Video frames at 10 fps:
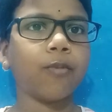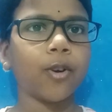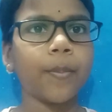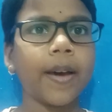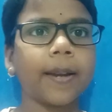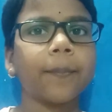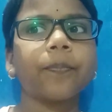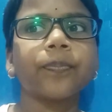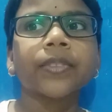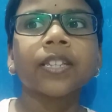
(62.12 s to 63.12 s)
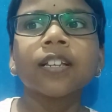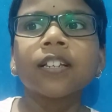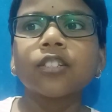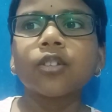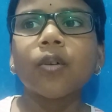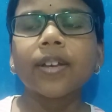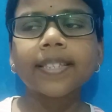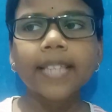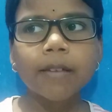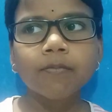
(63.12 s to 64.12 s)
poor man. So his
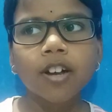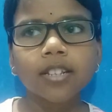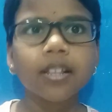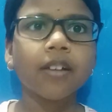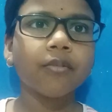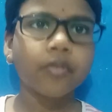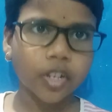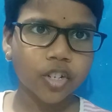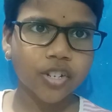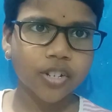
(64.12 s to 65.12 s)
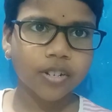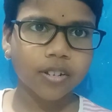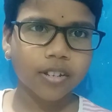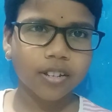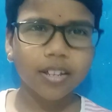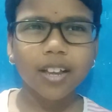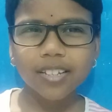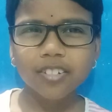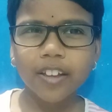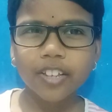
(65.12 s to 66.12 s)
name was Fish. A
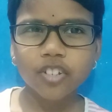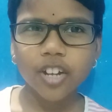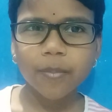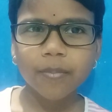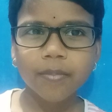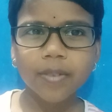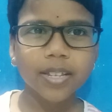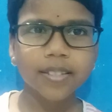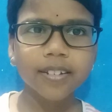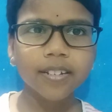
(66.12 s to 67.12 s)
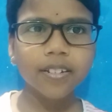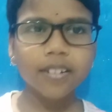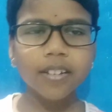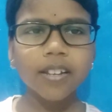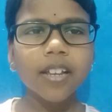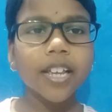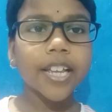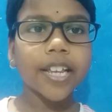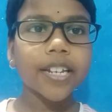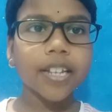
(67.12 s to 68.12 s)
strange name, isn't it?
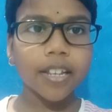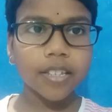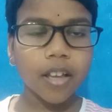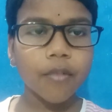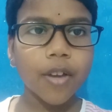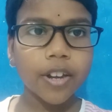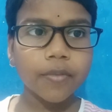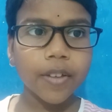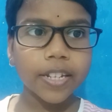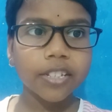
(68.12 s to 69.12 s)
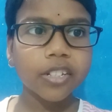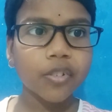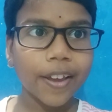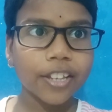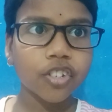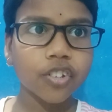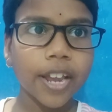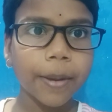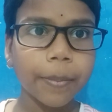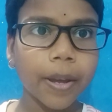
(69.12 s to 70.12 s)
It is a very strange
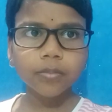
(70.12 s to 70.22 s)
name,